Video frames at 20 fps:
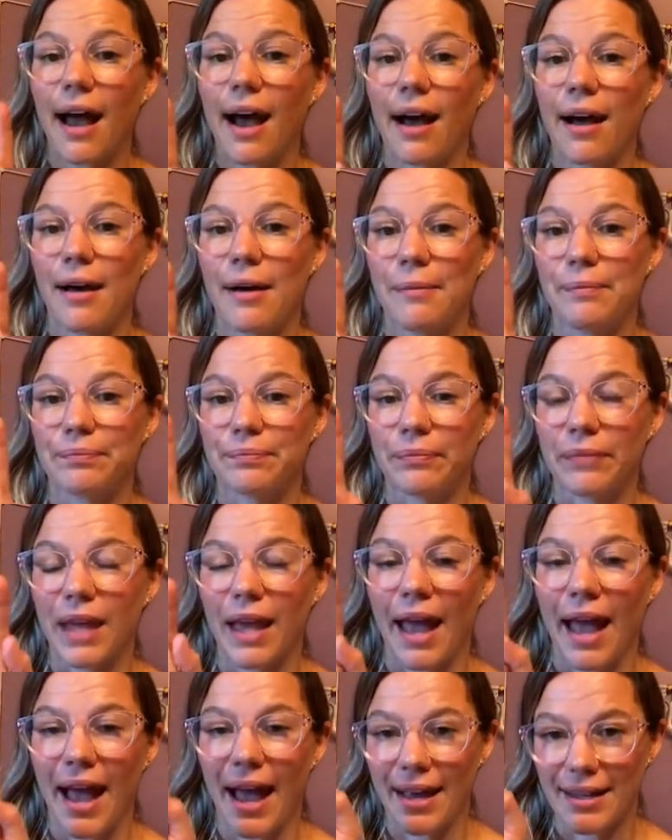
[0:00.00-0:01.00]

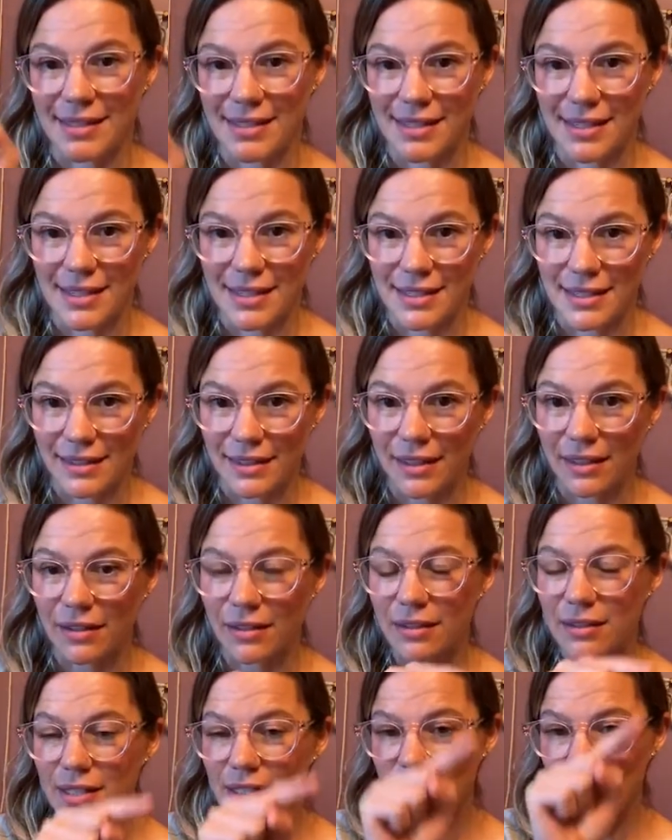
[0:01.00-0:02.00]
has this
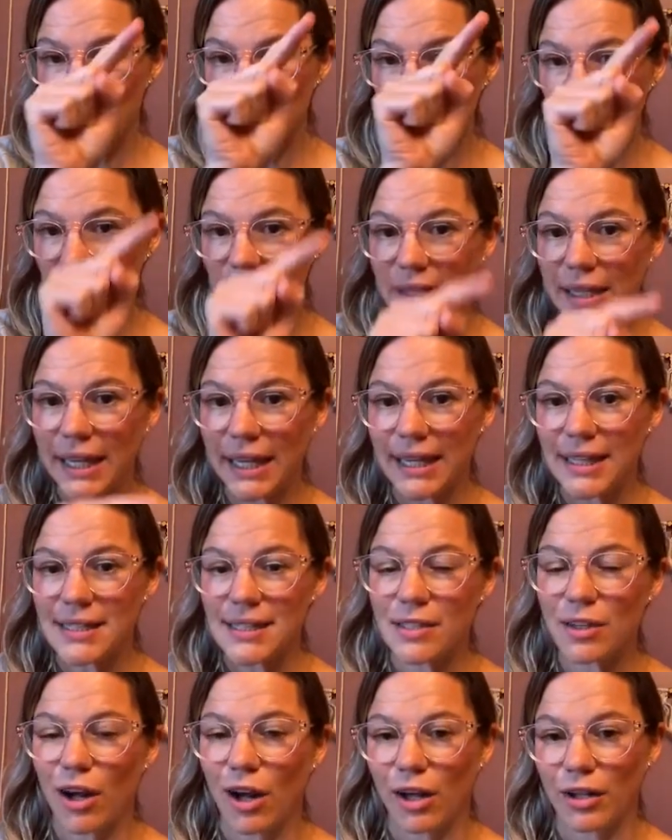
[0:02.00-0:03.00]
little split
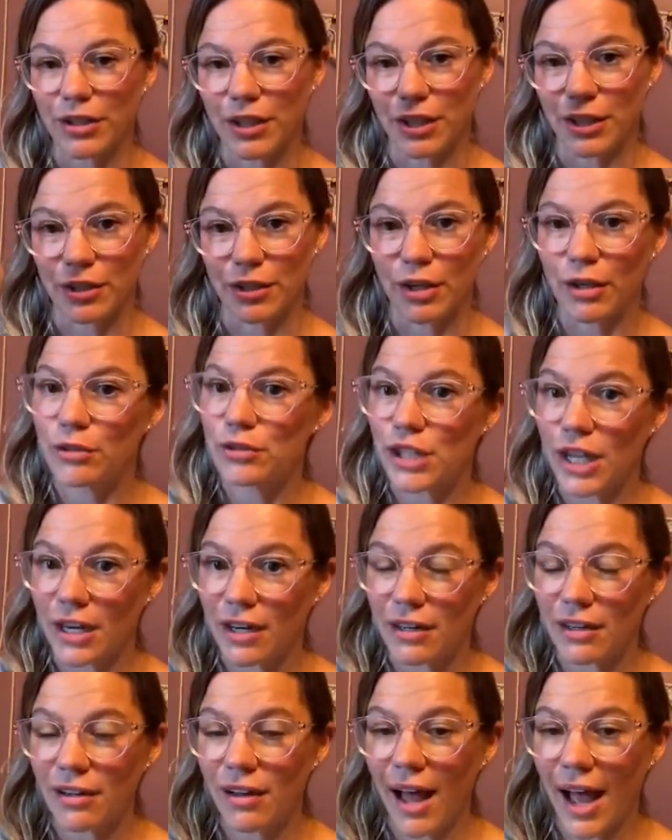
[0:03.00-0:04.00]
called the
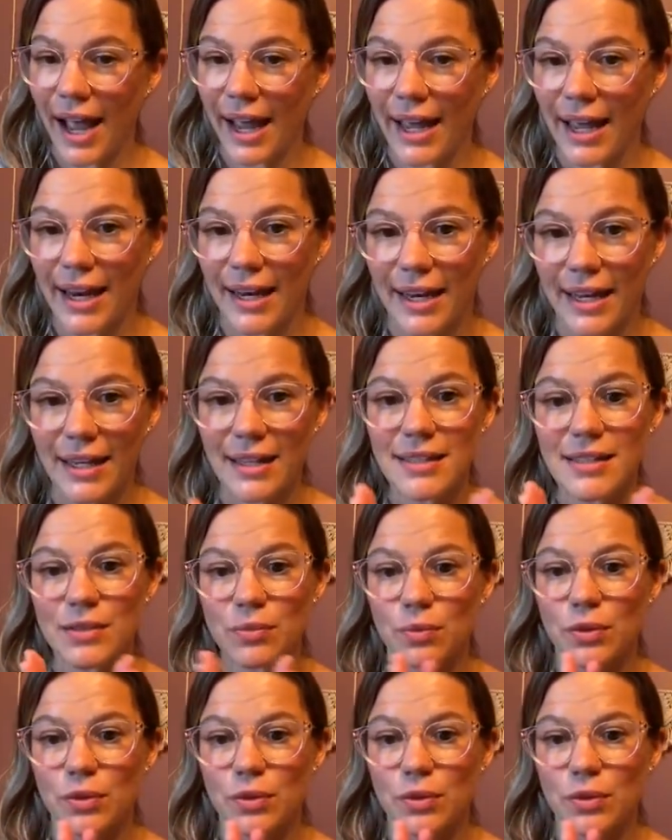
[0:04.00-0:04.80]
urogenital hiatus,